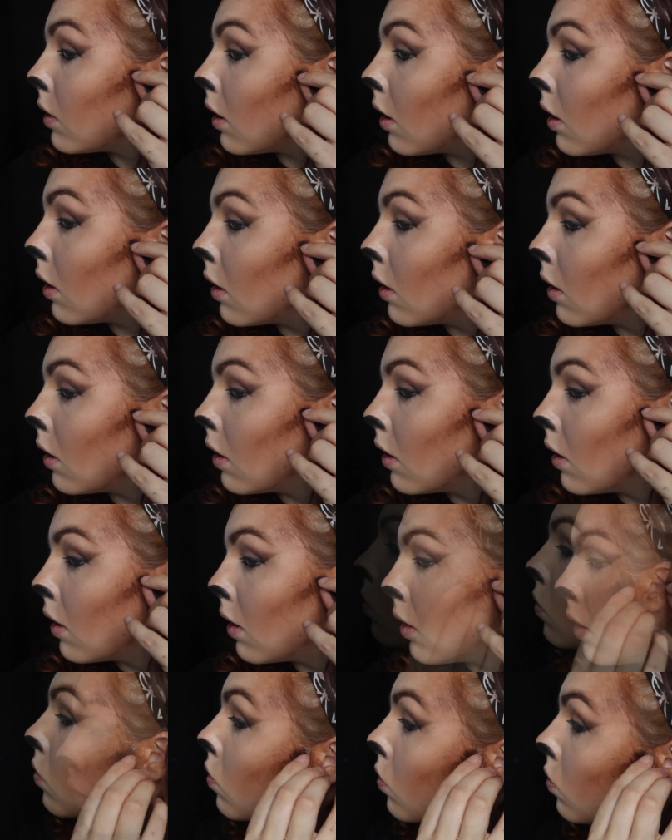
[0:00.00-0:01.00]
the hair. So I'm
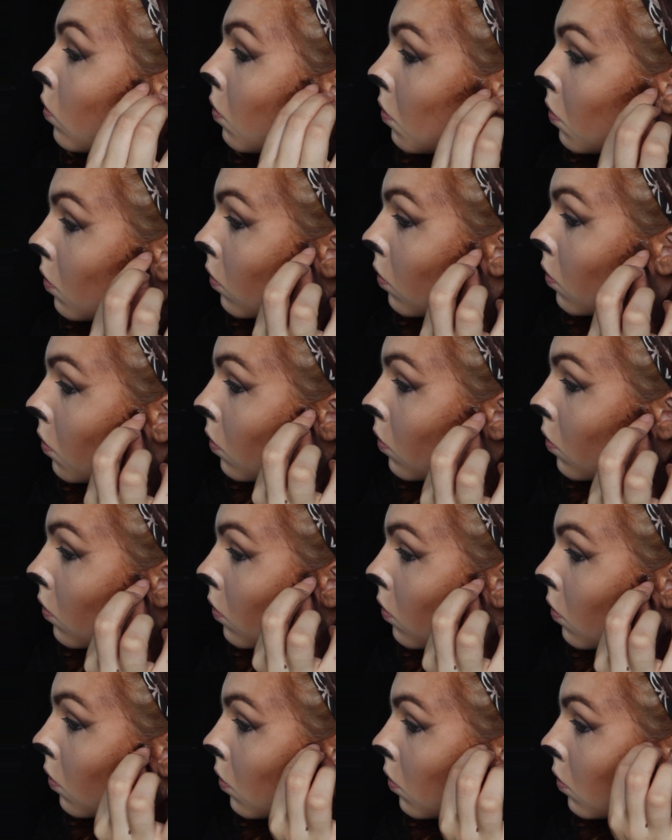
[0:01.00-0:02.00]
just pushing the hair
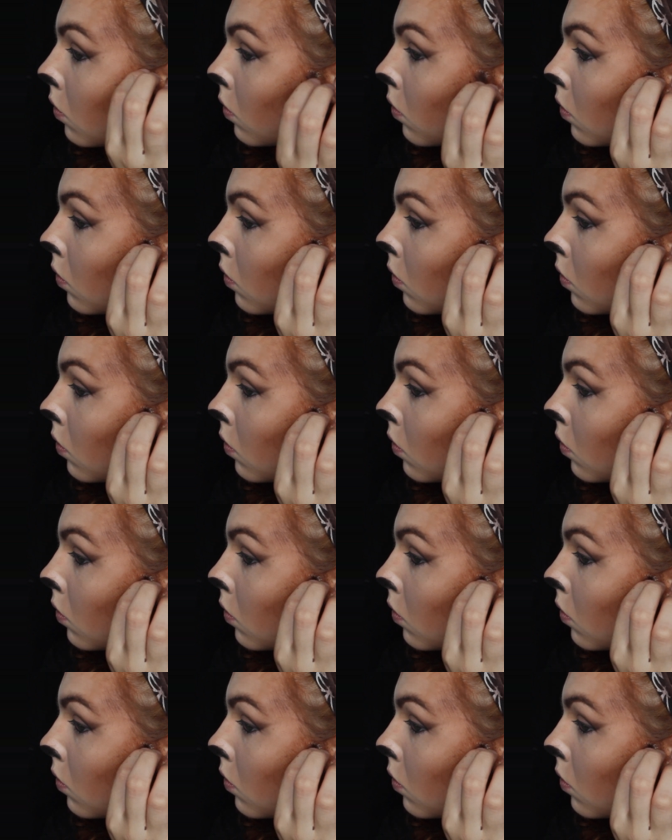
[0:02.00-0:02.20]
in.